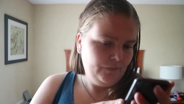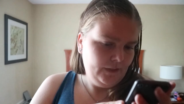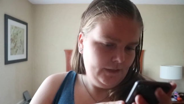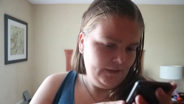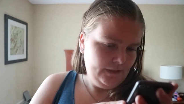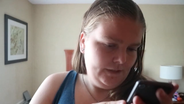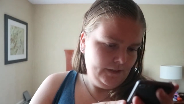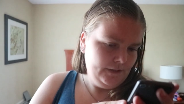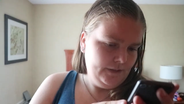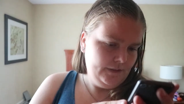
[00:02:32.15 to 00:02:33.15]

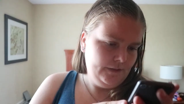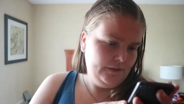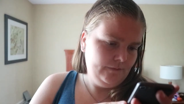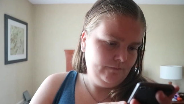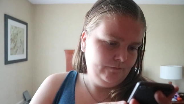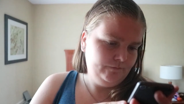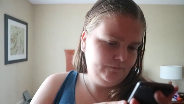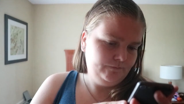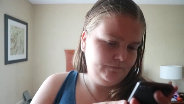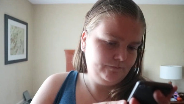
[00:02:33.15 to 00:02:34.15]

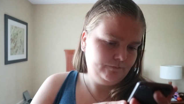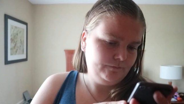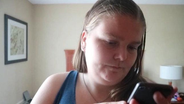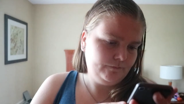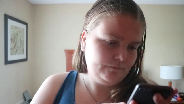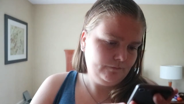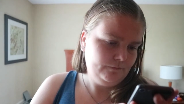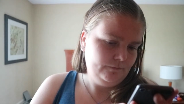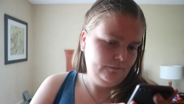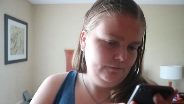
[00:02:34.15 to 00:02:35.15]

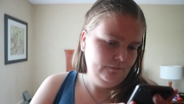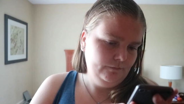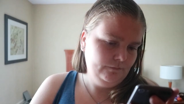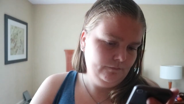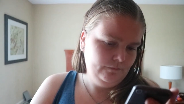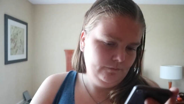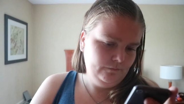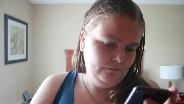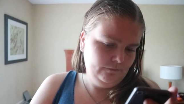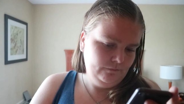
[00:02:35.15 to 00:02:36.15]

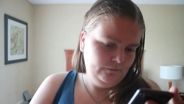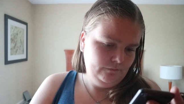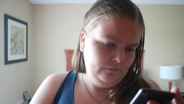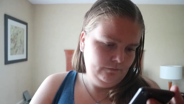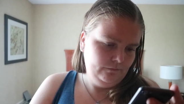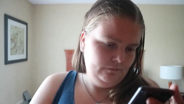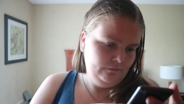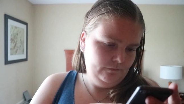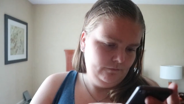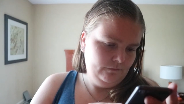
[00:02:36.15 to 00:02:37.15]

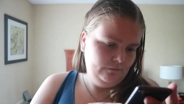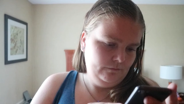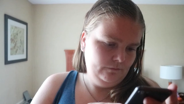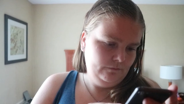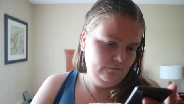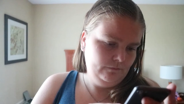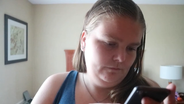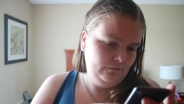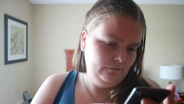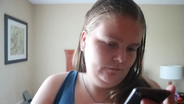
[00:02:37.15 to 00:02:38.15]
No one is speaking in this clip.